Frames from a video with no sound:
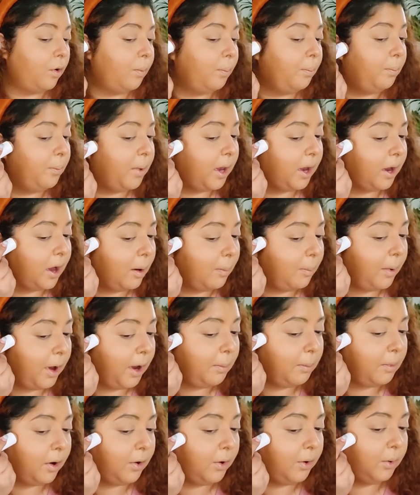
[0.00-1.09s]
from Makeup
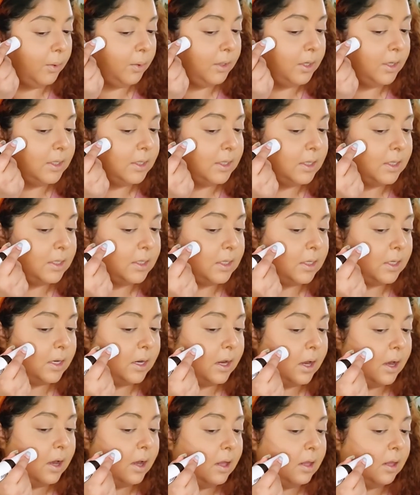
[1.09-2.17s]
by Mario. This is
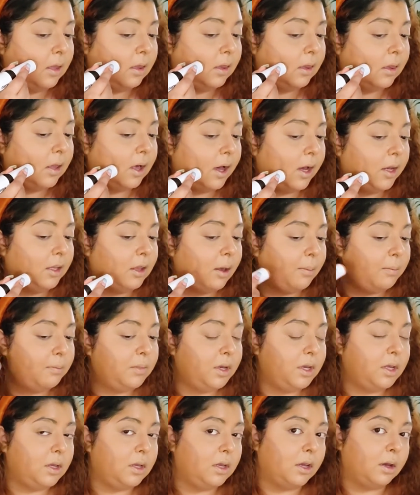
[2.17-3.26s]
in light
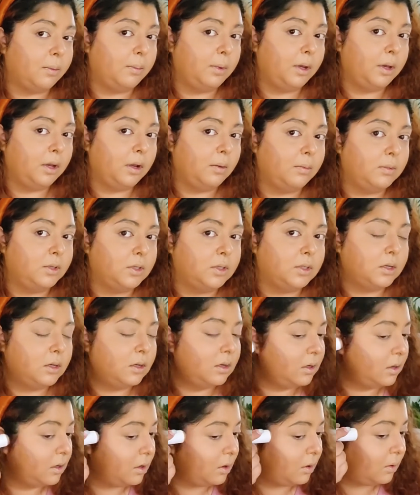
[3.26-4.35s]
medium, and I'm just
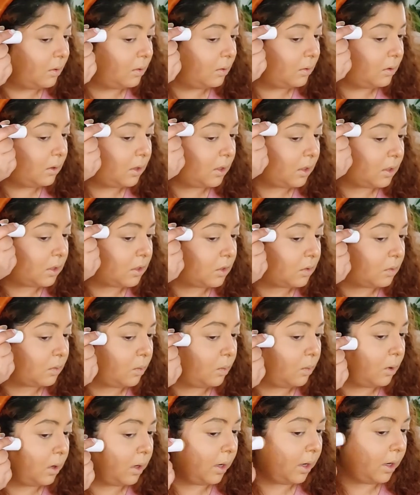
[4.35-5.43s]
gonna go this
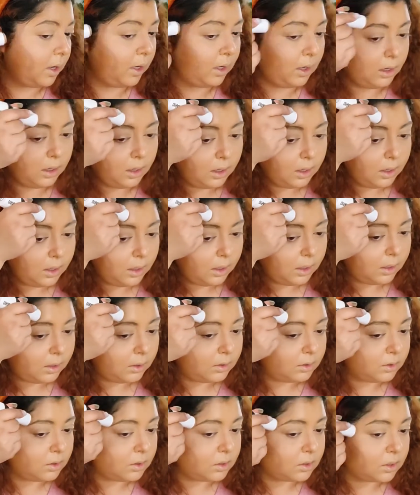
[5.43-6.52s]
way.
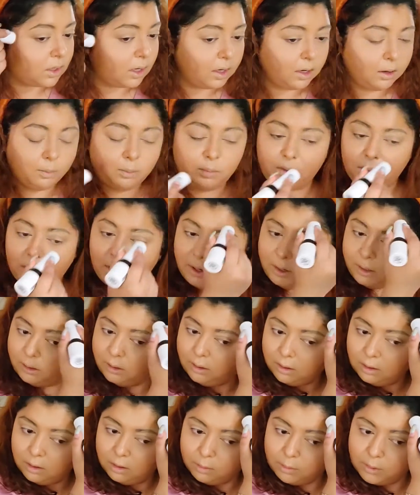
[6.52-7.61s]
I'm just gonna apply
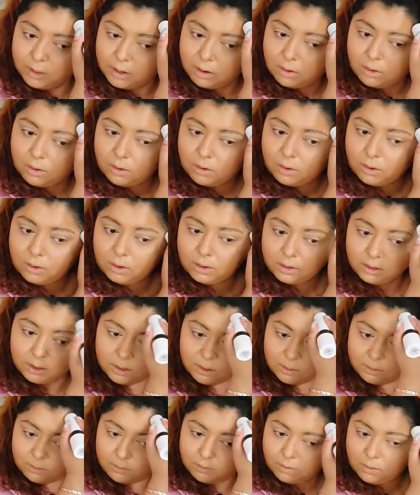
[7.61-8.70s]
a little bit
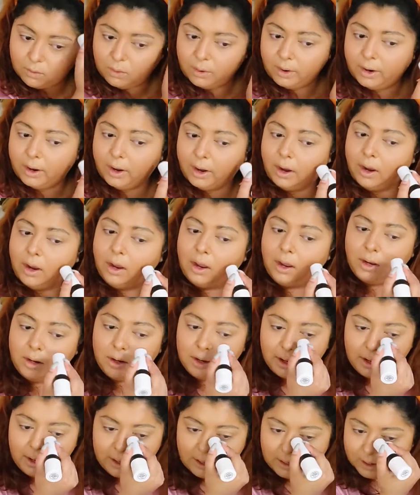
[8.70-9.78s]
on the
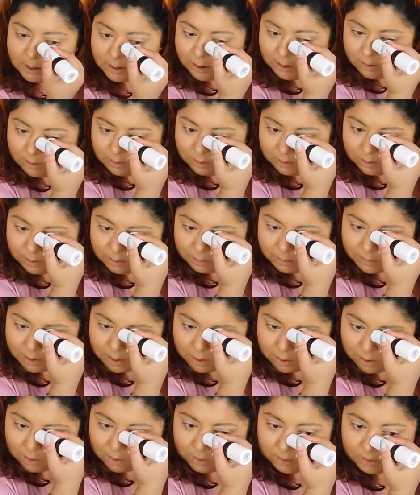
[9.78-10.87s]
forehead, go a little
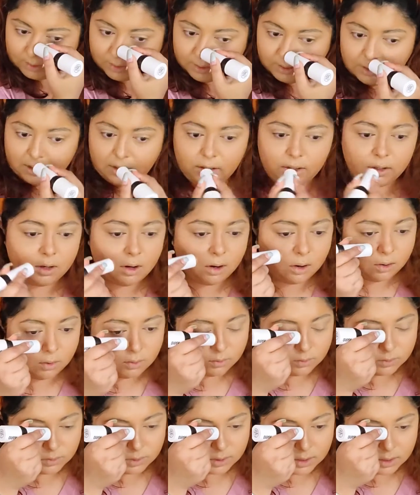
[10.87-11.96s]
bit on the
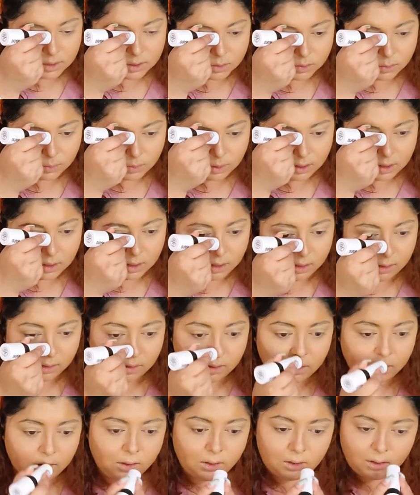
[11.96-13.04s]
nose as
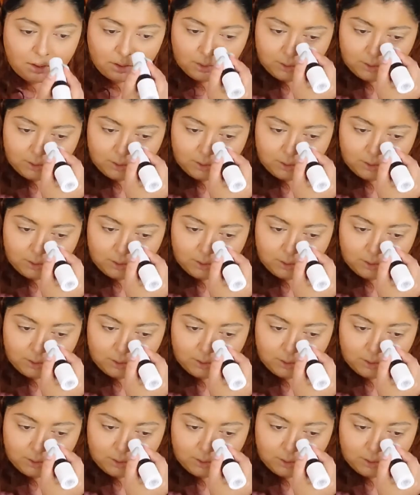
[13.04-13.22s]
well,